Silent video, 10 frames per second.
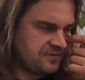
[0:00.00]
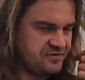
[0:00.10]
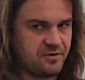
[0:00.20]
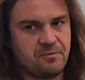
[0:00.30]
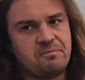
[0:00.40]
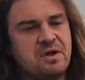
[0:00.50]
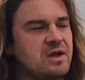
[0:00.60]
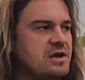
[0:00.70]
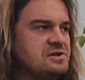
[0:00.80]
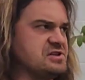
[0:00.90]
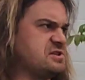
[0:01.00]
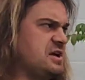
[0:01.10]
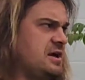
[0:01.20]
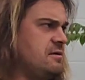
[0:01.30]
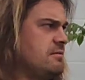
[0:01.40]
So, just
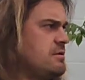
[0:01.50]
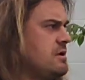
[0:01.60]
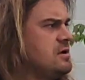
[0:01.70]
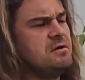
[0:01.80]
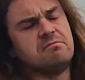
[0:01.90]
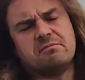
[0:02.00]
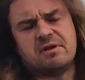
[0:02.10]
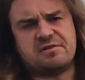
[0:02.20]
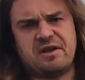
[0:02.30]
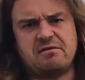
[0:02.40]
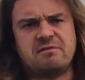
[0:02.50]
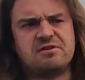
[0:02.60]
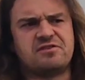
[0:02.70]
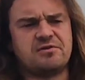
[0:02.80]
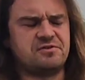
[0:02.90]
like I said,
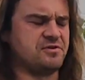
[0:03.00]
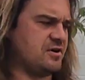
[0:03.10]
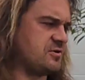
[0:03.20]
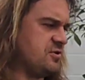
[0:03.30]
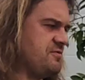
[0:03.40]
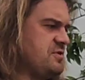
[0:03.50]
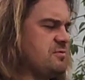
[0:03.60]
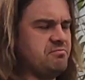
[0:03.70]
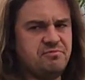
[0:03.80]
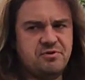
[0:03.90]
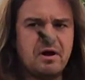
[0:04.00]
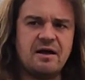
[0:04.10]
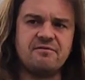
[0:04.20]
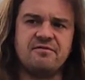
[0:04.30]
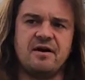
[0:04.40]
consult your doctor if you do
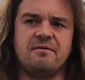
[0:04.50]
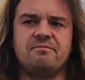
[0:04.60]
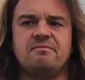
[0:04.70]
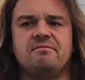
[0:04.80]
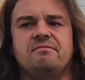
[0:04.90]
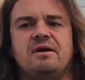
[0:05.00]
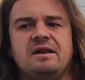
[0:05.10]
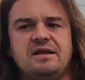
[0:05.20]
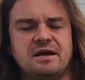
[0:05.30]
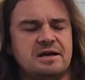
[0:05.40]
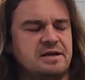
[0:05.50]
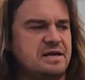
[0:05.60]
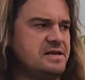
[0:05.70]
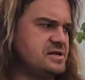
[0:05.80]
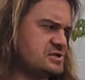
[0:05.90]
have any
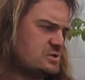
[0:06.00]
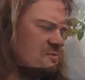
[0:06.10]
kidney issue.